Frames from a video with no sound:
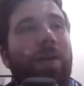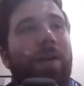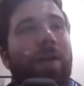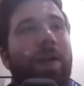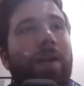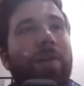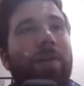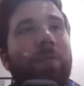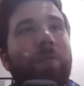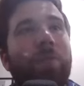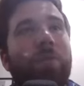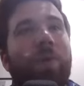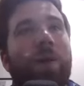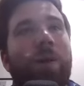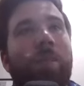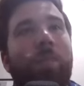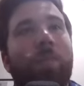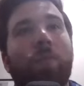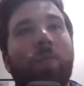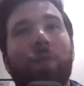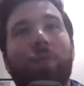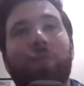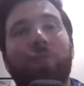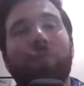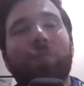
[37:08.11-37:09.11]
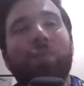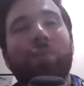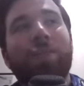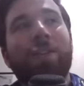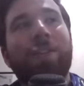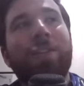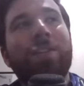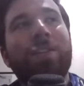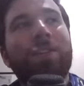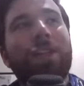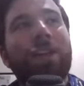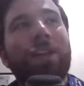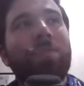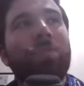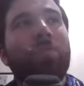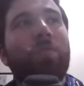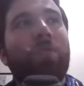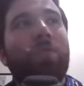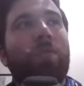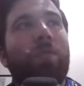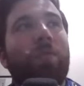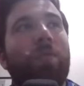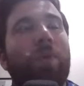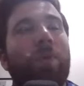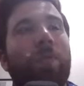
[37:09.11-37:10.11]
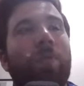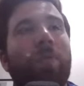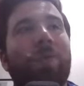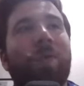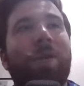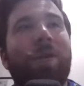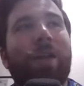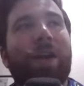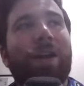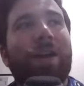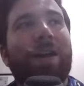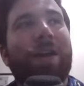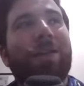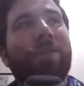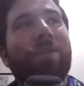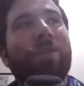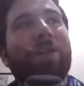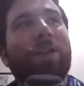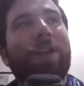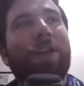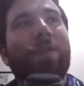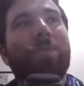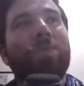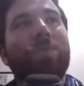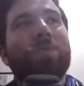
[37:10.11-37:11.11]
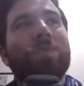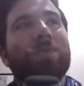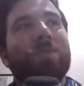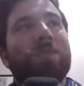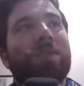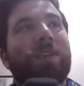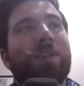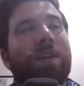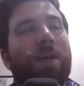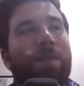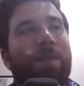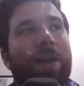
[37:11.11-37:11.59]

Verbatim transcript: or not you want more group stage games or if you want more knockout games.